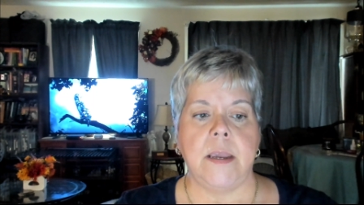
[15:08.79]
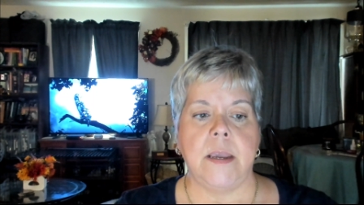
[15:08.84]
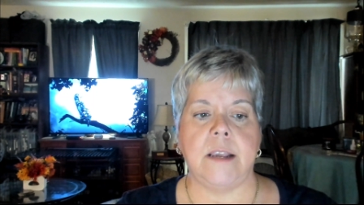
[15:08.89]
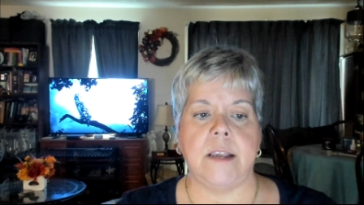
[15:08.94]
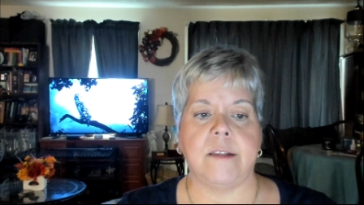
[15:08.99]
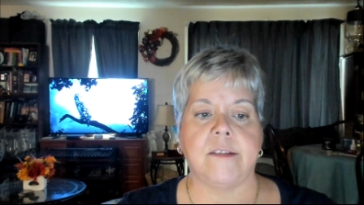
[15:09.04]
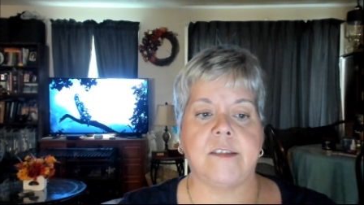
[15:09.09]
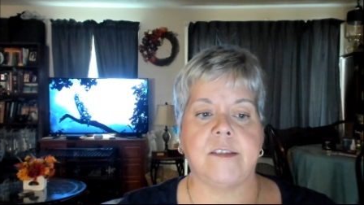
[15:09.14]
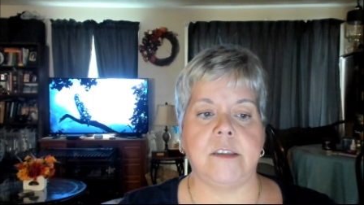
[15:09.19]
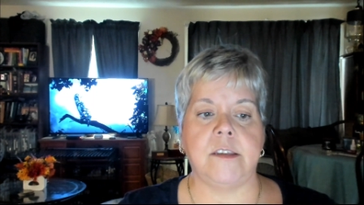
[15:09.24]

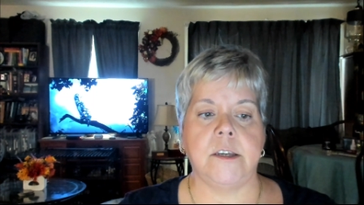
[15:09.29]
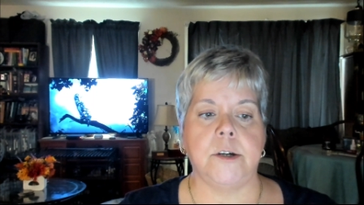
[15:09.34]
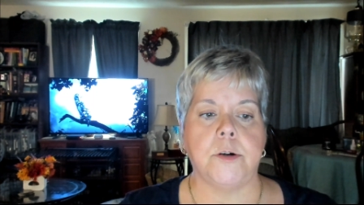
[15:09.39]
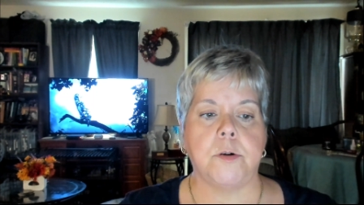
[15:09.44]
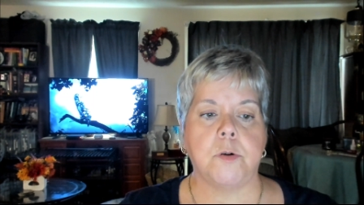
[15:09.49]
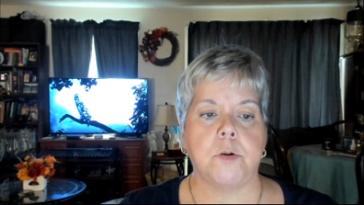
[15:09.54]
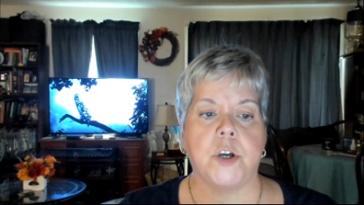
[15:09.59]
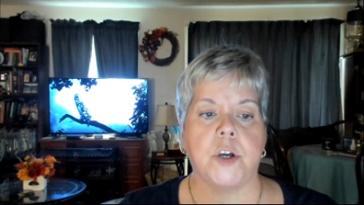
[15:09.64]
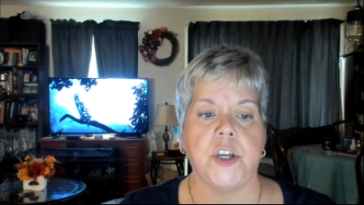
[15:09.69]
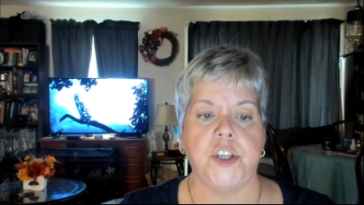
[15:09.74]
is
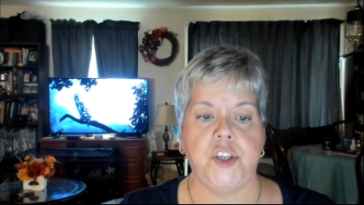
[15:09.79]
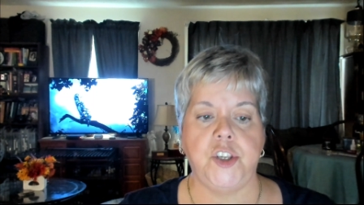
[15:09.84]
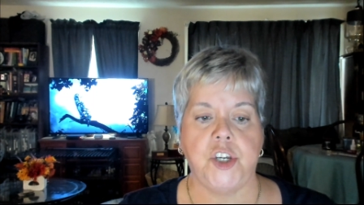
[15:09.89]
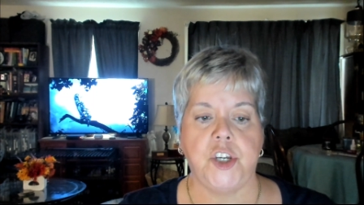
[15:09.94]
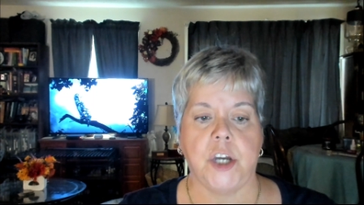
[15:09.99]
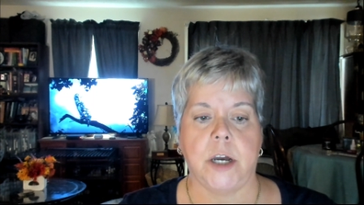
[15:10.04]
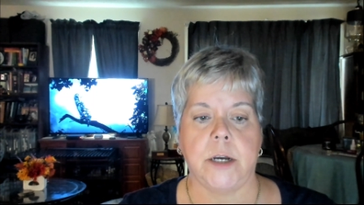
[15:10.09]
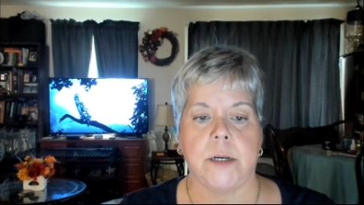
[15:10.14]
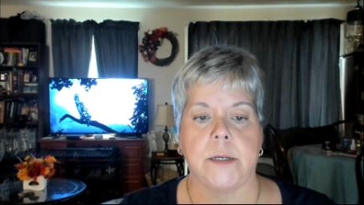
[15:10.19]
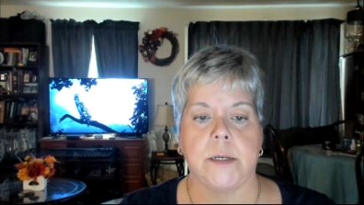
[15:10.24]
still
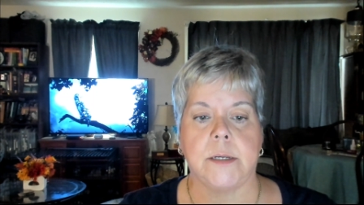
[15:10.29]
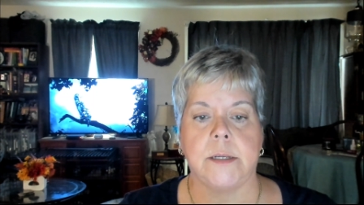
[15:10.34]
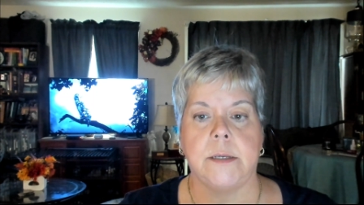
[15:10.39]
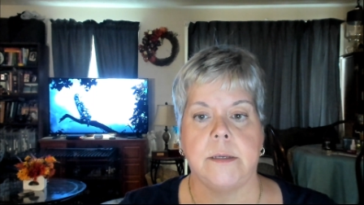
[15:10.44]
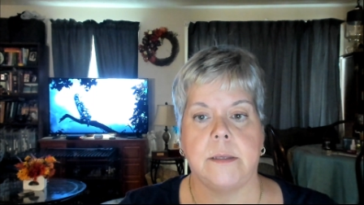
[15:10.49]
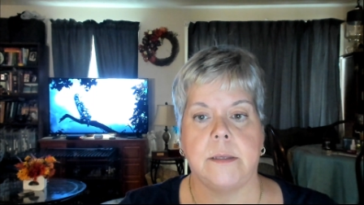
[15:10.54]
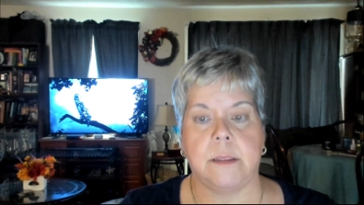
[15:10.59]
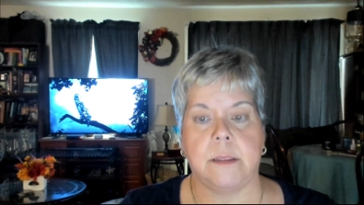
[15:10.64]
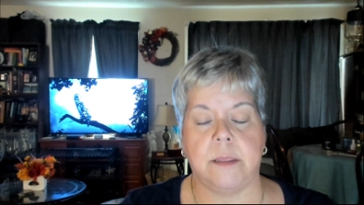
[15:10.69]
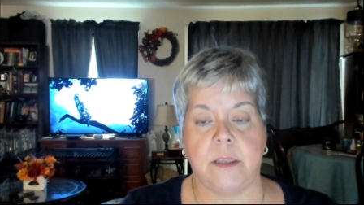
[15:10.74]
conjunct
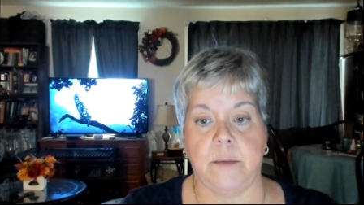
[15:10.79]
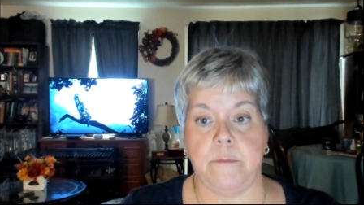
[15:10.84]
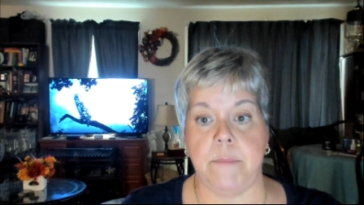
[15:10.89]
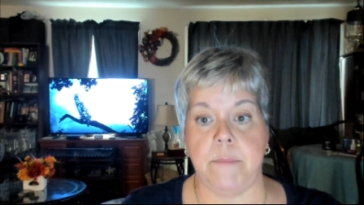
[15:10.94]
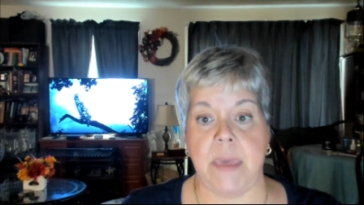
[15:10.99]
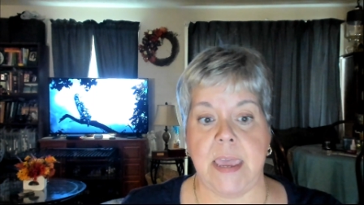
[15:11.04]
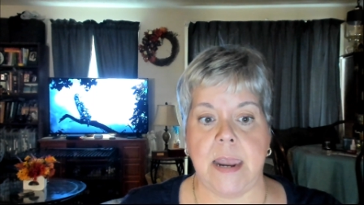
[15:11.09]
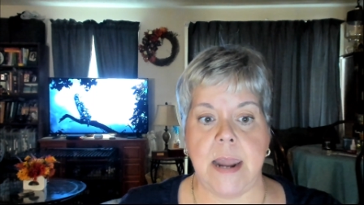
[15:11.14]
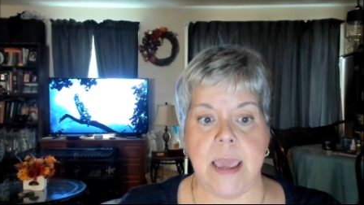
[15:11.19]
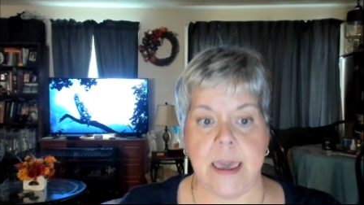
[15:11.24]
the
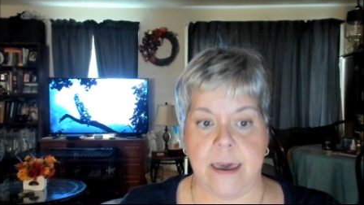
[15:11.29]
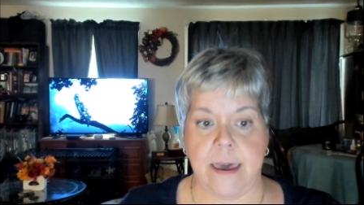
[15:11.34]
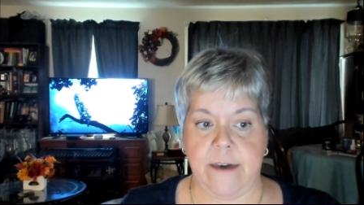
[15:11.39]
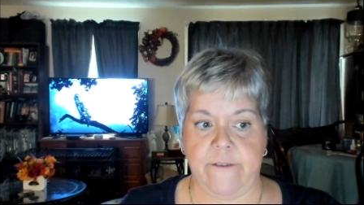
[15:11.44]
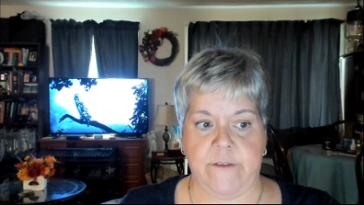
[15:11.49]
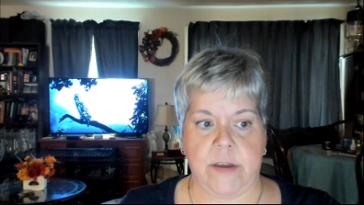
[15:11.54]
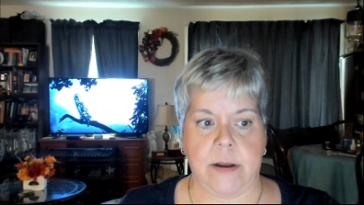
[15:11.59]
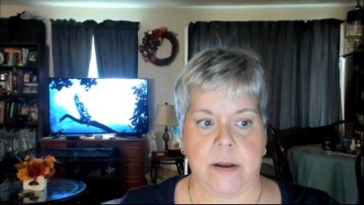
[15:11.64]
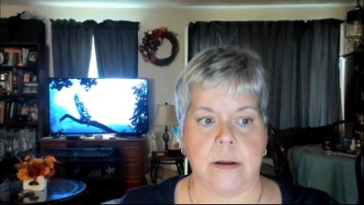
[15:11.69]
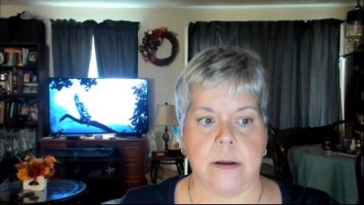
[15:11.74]

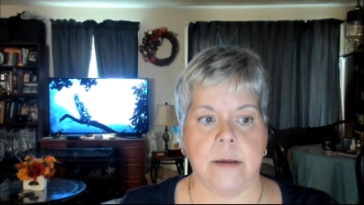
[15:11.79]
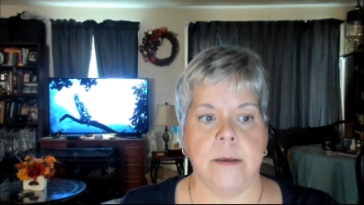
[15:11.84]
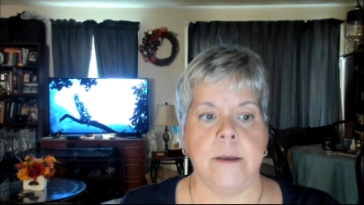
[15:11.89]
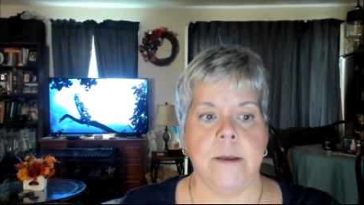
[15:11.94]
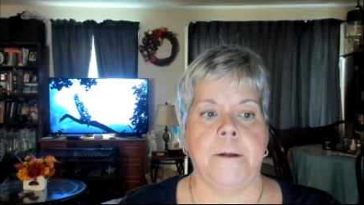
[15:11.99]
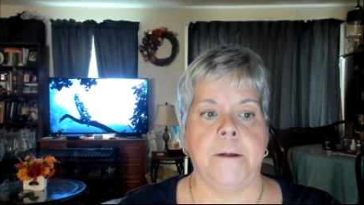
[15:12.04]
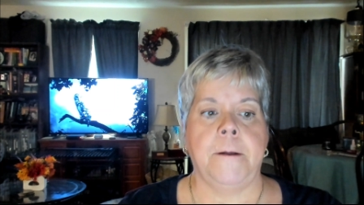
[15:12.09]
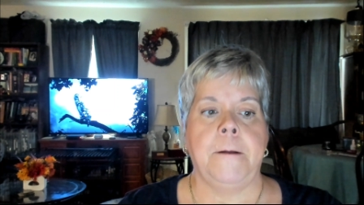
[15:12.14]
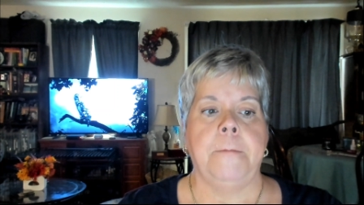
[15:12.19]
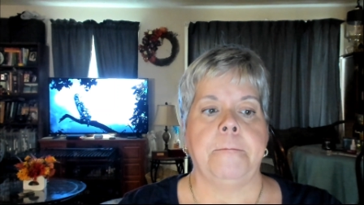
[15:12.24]
midheaven
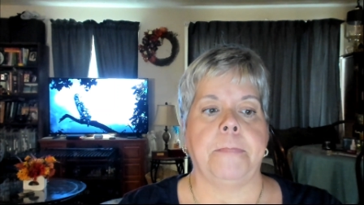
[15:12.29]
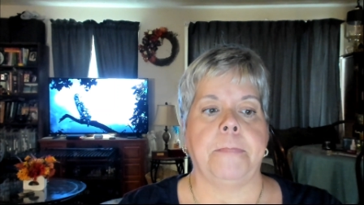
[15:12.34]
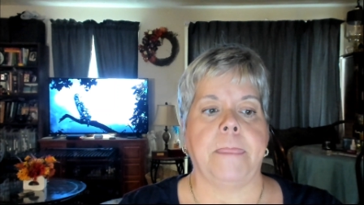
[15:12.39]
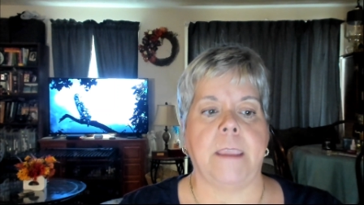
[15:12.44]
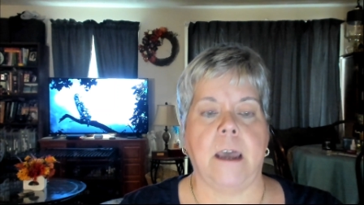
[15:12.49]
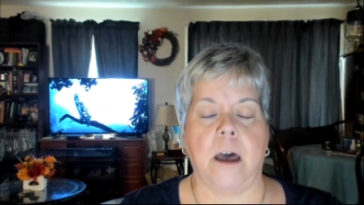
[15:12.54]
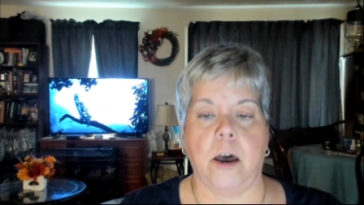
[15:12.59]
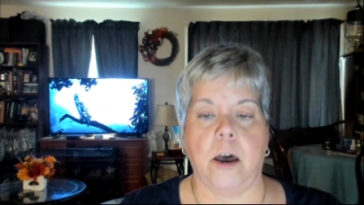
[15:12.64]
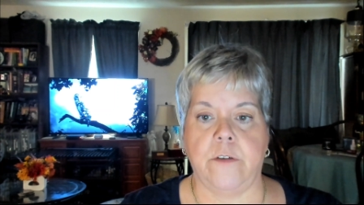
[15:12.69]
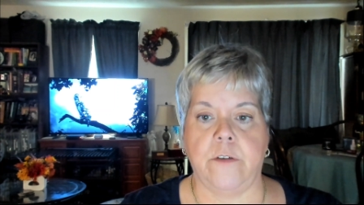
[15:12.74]

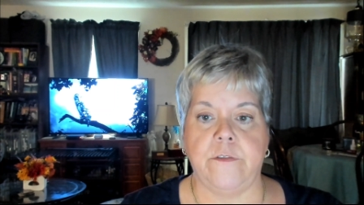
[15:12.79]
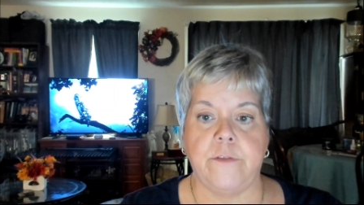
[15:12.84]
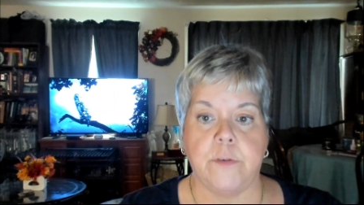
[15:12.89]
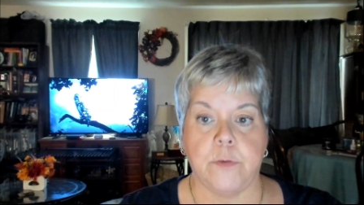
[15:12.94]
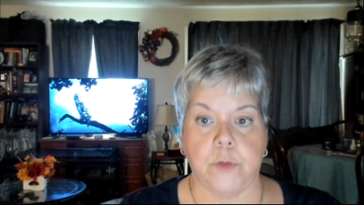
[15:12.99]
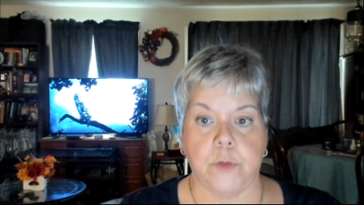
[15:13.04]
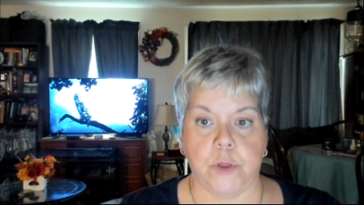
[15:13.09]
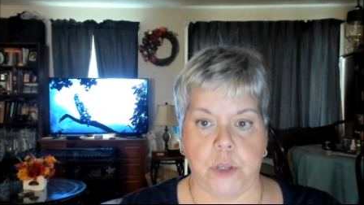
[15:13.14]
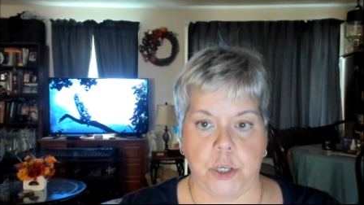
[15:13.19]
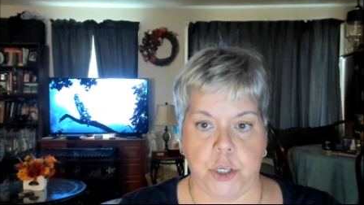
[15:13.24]
of
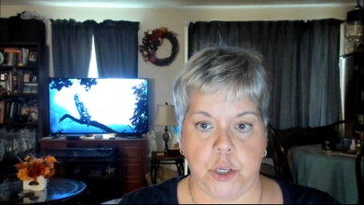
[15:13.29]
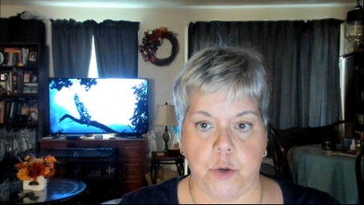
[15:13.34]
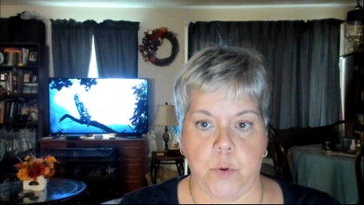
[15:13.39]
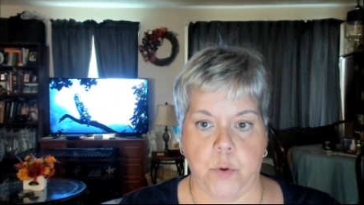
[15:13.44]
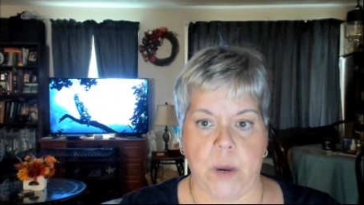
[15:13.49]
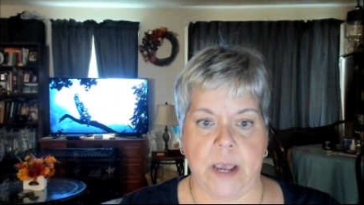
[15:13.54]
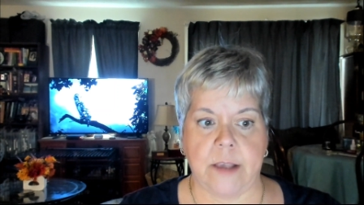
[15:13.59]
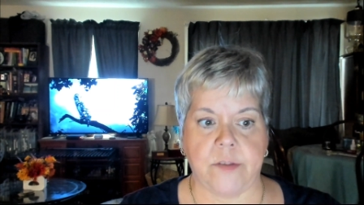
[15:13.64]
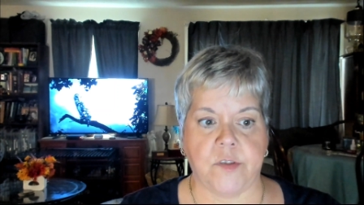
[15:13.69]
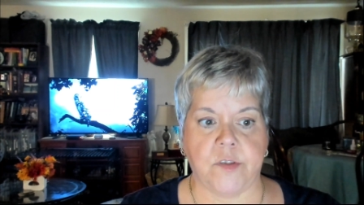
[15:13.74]
the
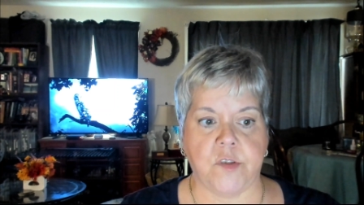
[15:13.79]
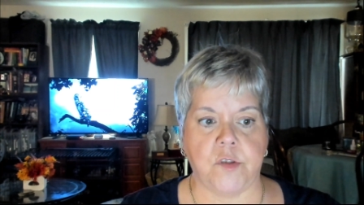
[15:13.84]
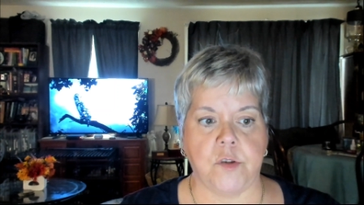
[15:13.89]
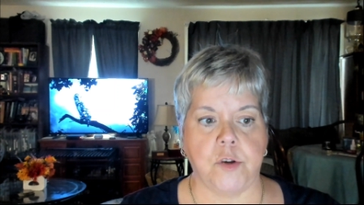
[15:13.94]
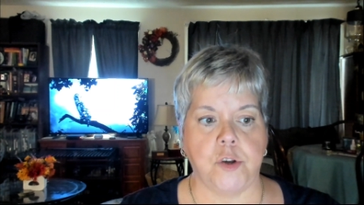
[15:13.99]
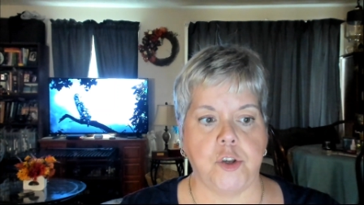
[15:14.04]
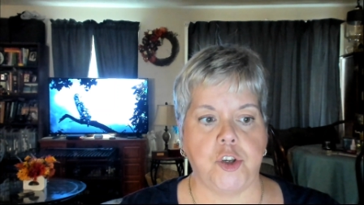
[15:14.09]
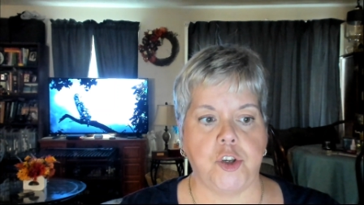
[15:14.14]
U.S.